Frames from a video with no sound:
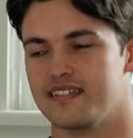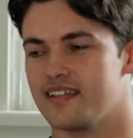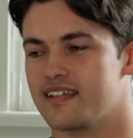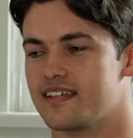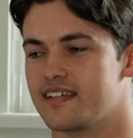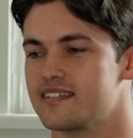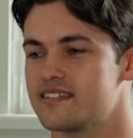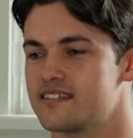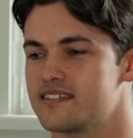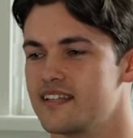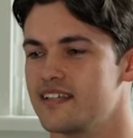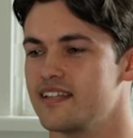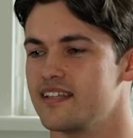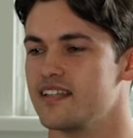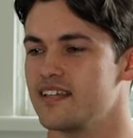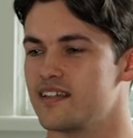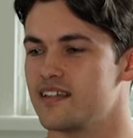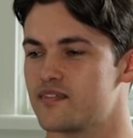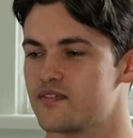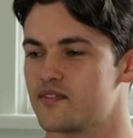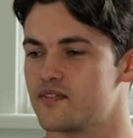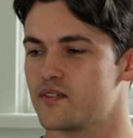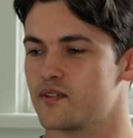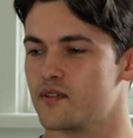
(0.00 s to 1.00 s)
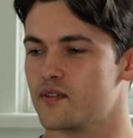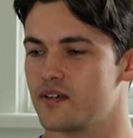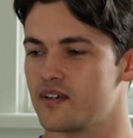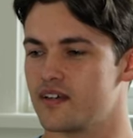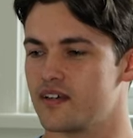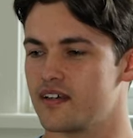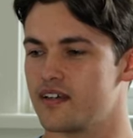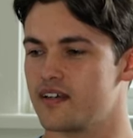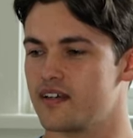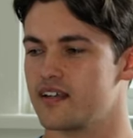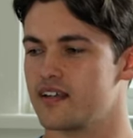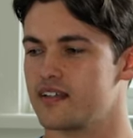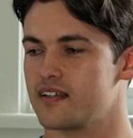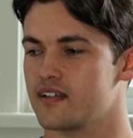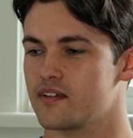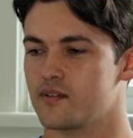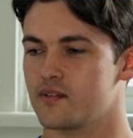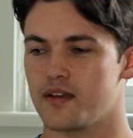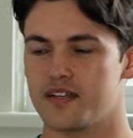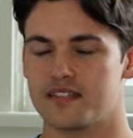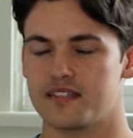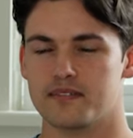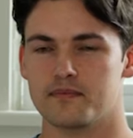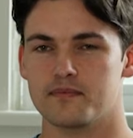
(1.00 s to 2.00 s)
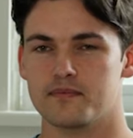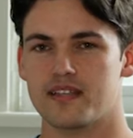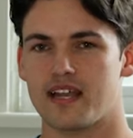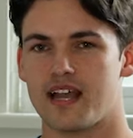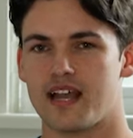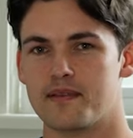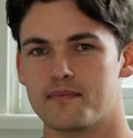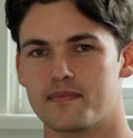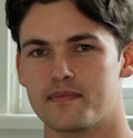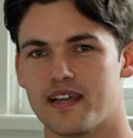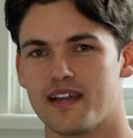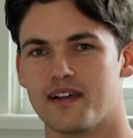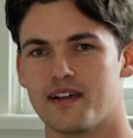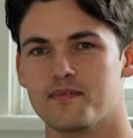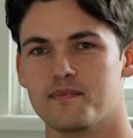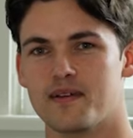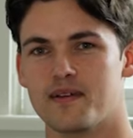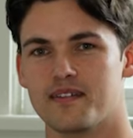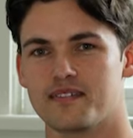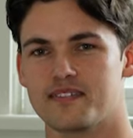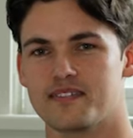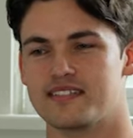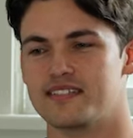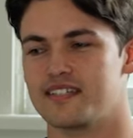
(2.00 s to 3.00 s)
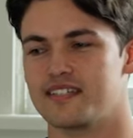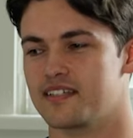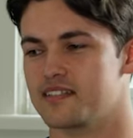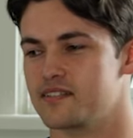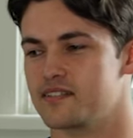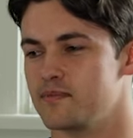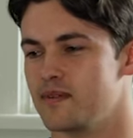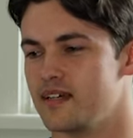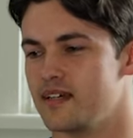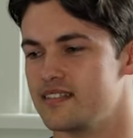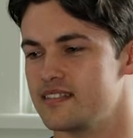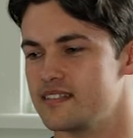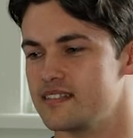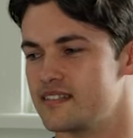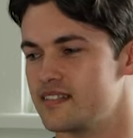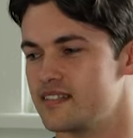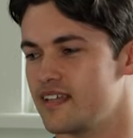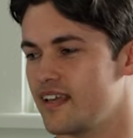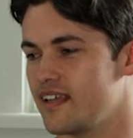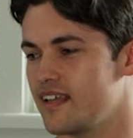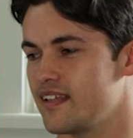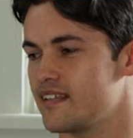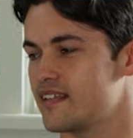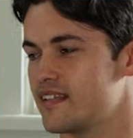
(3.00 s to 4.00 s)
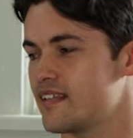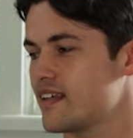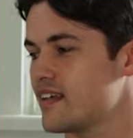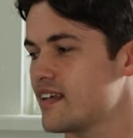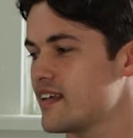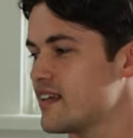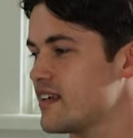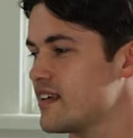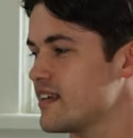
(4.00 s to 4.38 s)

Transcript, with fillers: Nick and Sydney for quite some time now, about six months, and